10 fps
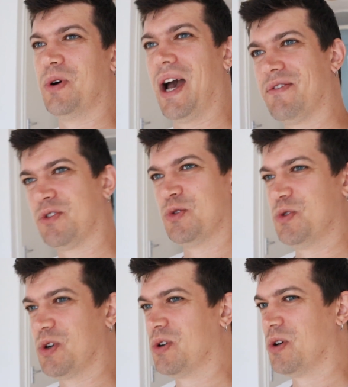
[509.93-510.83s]
have to
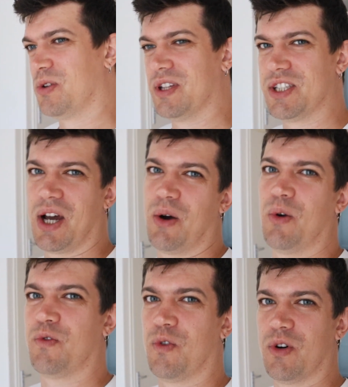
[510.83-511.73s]
turn on the
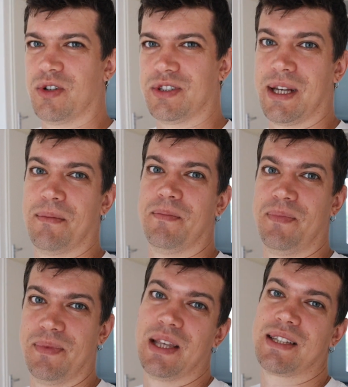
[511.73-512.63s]
shower for
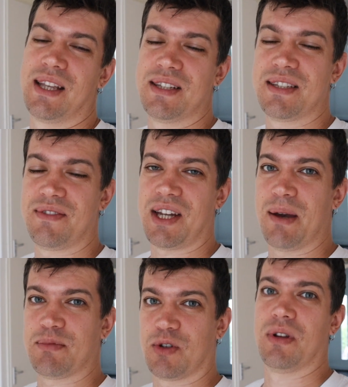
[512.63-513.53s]
some extensive
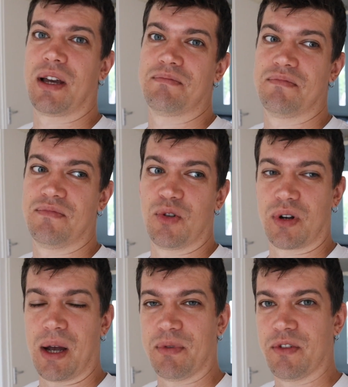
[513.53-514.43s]
times, or like for a
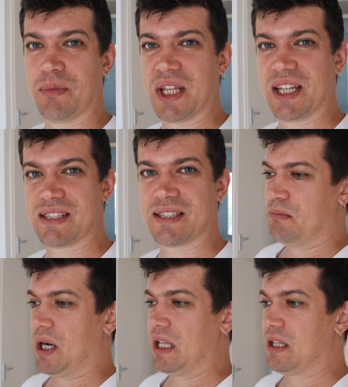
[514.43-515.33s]
couple of minutes.
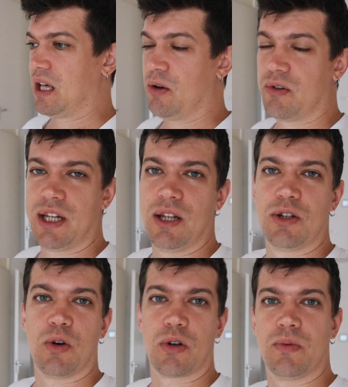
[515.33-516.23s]
But I already
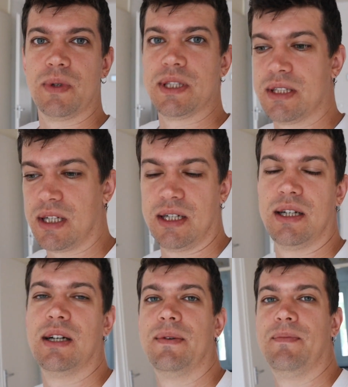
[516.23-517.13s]
talked with
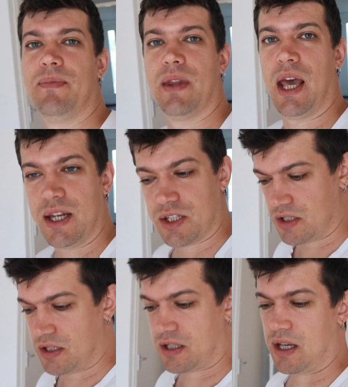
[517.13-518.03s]
the
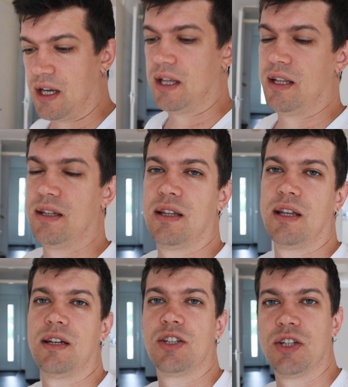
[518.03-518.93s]
agent, and
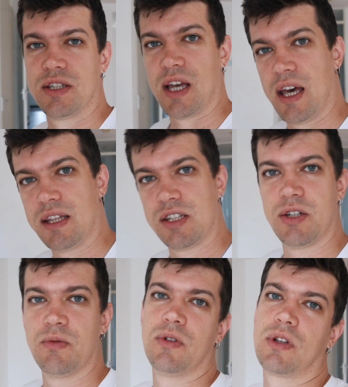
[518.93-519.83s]
she said
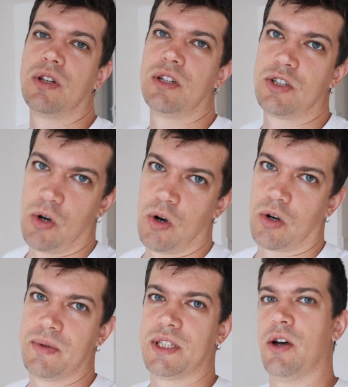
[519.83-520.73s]
she will gonna
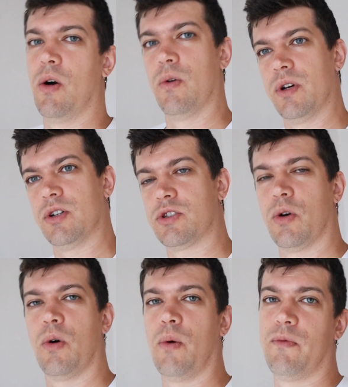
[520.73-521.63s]
talk with the owner,
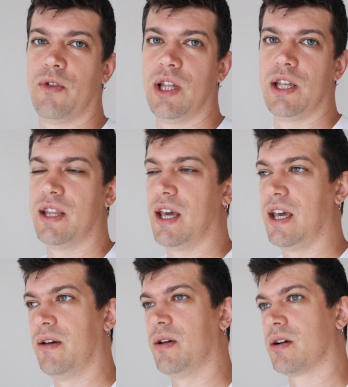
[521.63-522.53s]
so hopefully
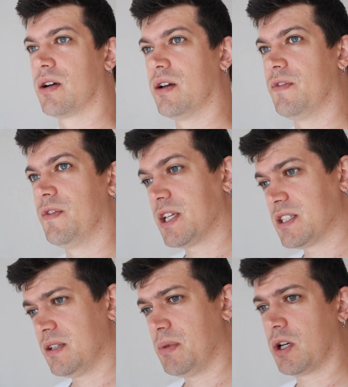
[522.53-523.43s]
they're gonna fix
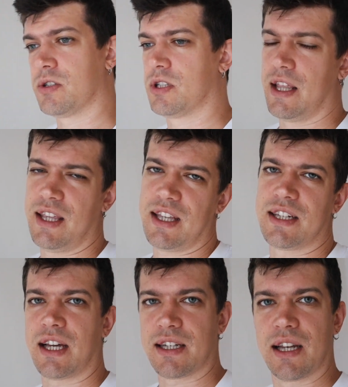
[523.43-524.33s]
it, because I think
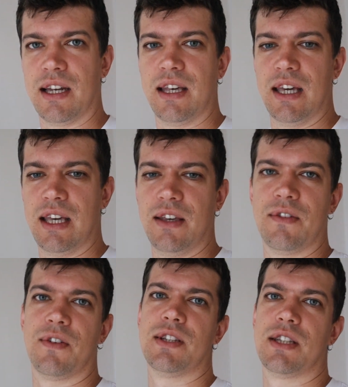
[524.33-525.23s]
technically
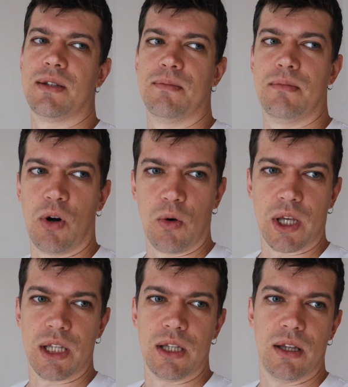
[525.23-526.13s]
if it
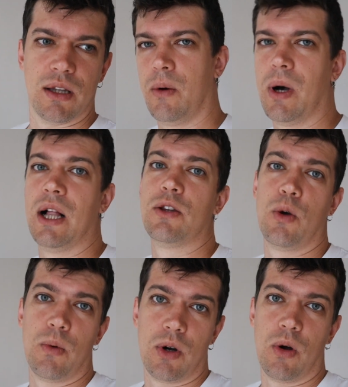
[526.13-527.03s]
broken while
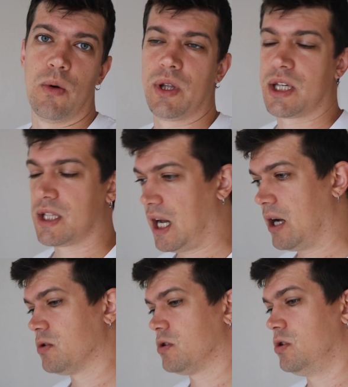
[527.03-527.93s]
you were owning the
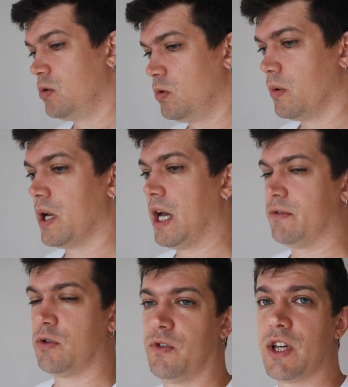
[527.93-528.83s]
house, you
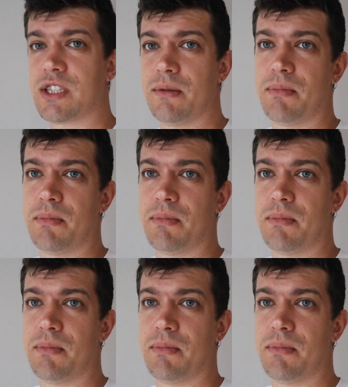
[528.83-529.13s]
have to fix it,